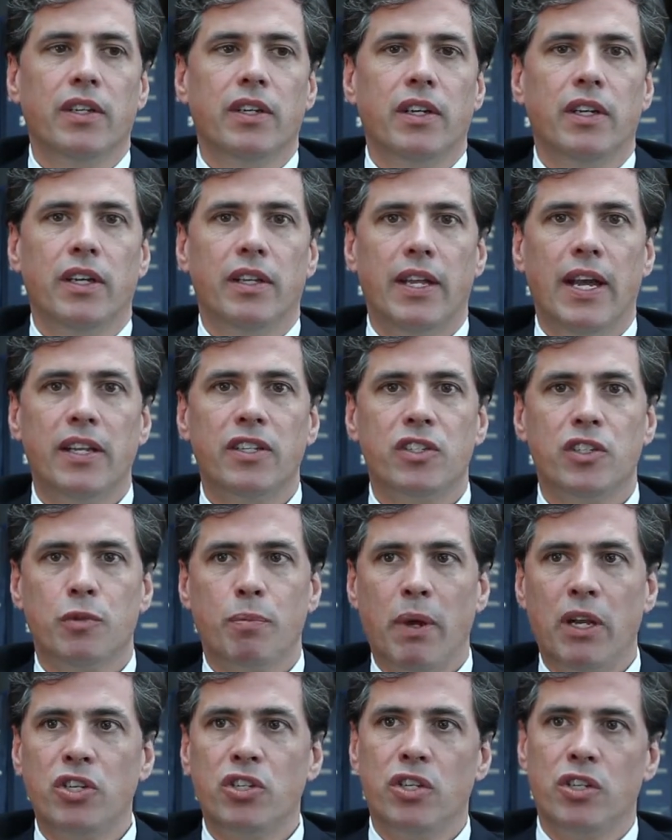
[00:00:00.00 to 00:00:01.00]
And that
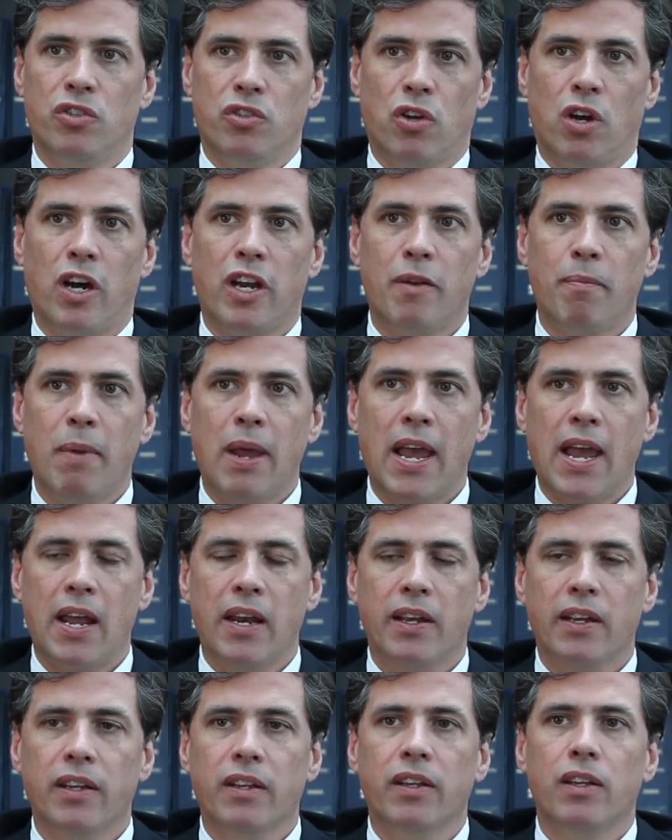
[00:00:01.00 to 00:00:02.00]
suspension is
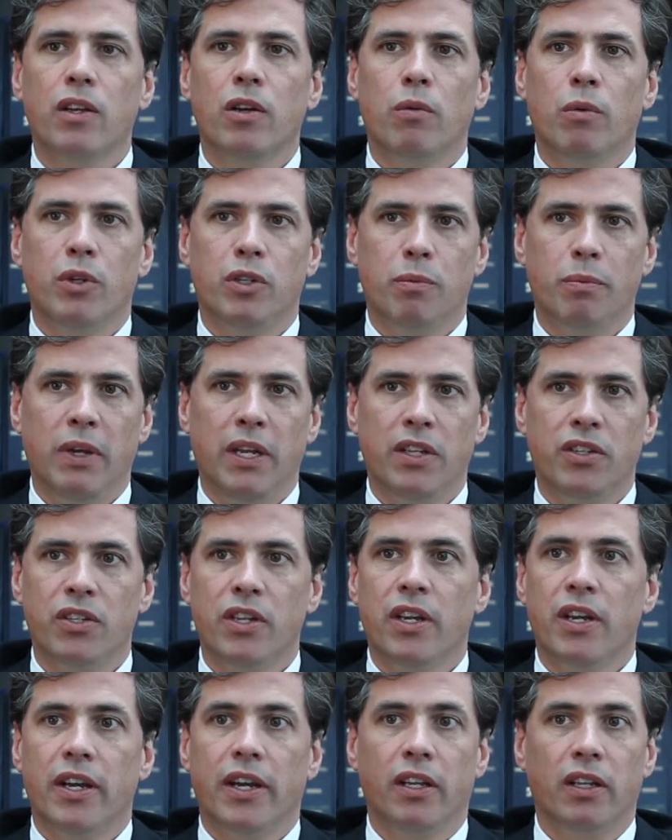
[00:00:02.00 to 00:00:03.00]
automatic, which means
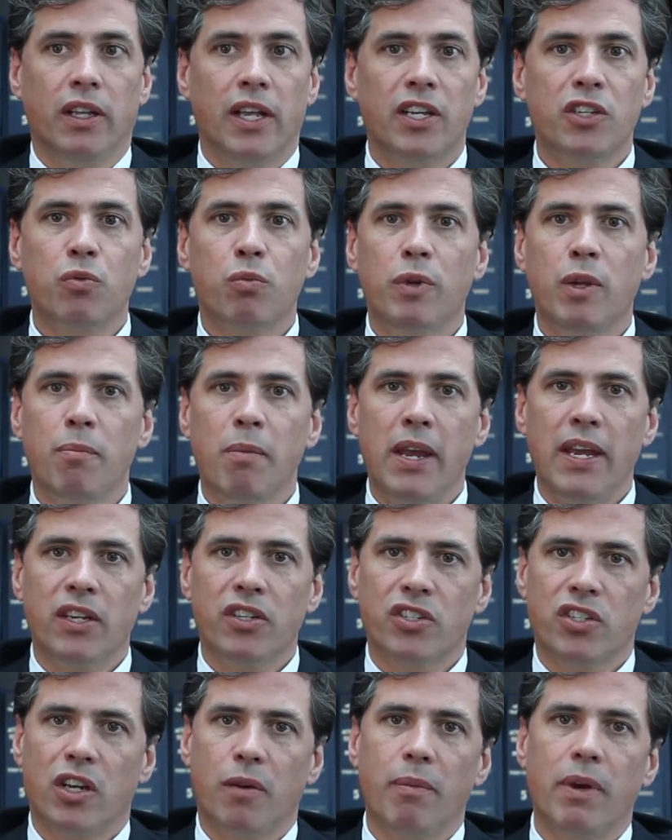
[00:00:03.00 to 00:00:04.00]
unless we make
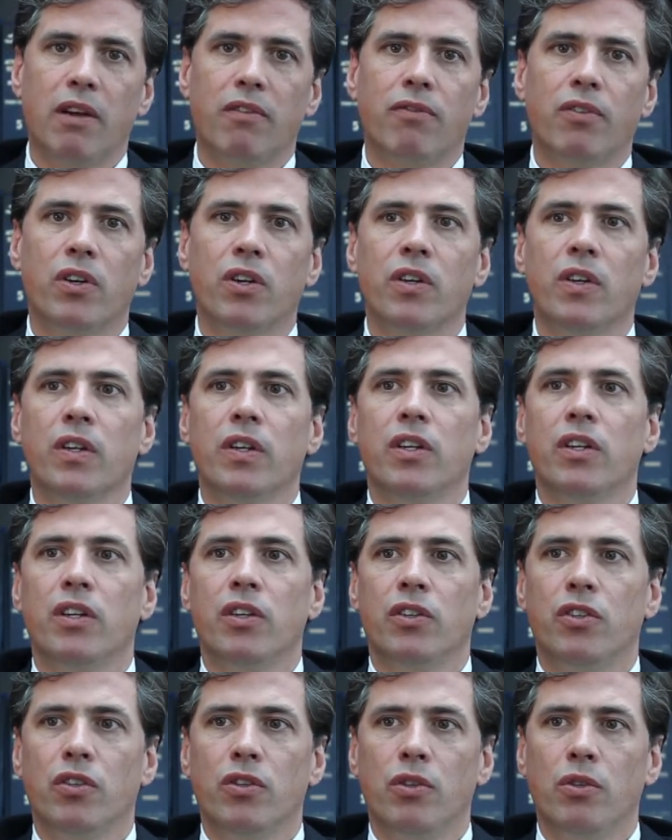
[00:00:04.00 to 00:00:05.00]
some effort
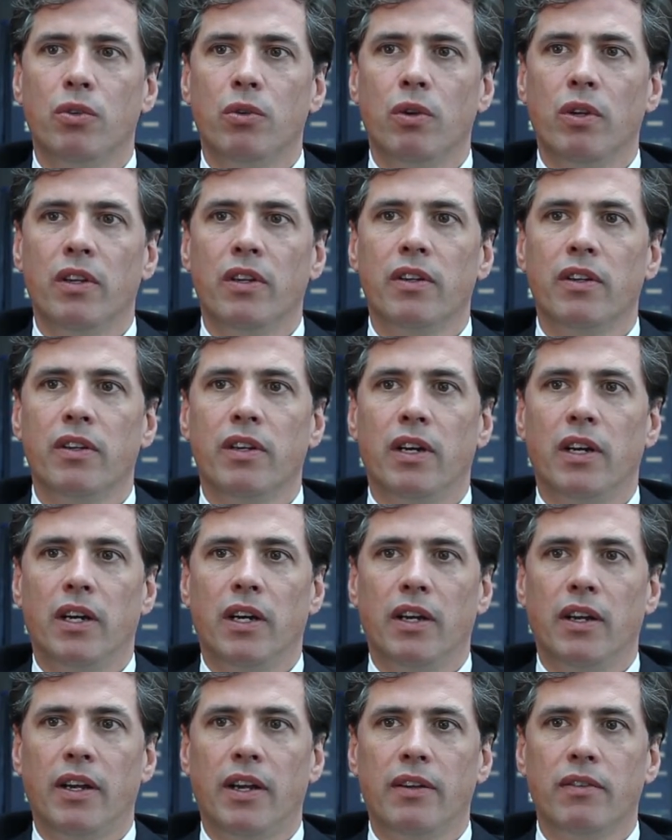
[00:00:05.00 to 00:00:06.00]
to,
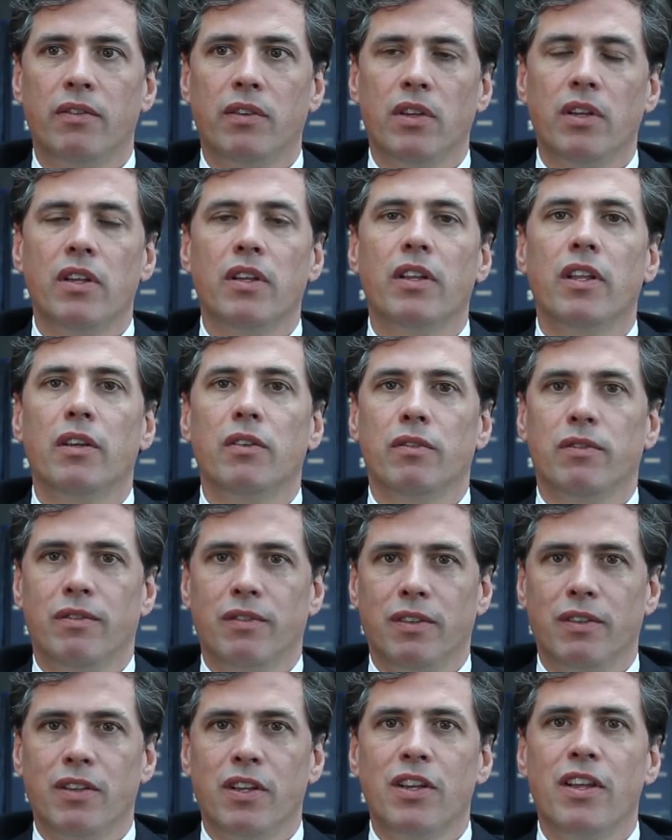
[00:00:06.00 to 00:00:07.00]
that
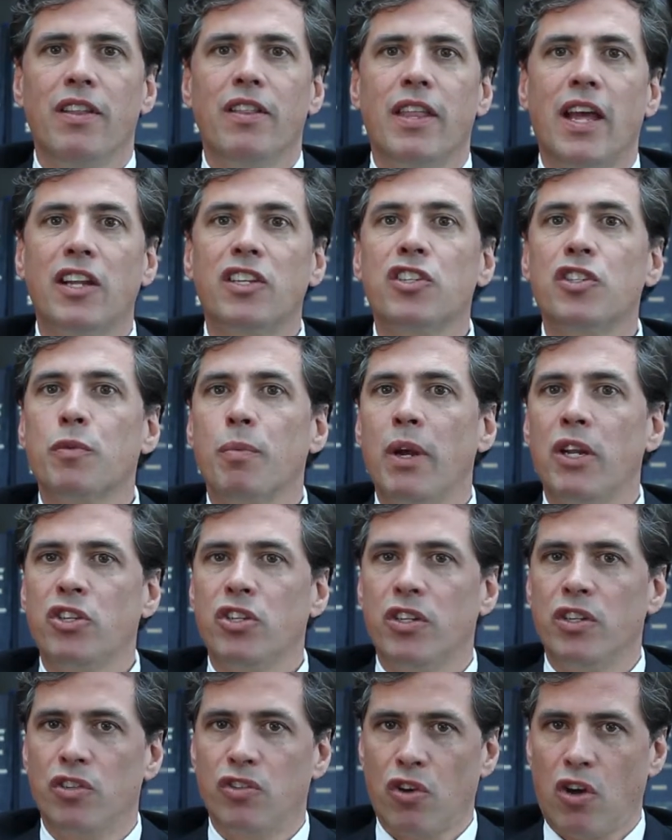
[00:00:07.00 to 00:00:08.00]

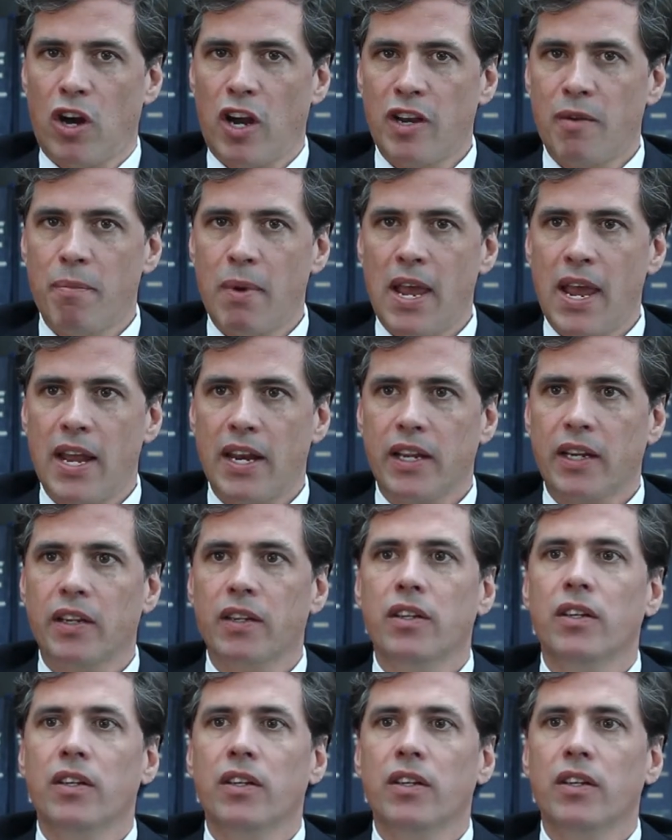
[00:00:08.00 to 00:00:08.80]
suspension is automatic.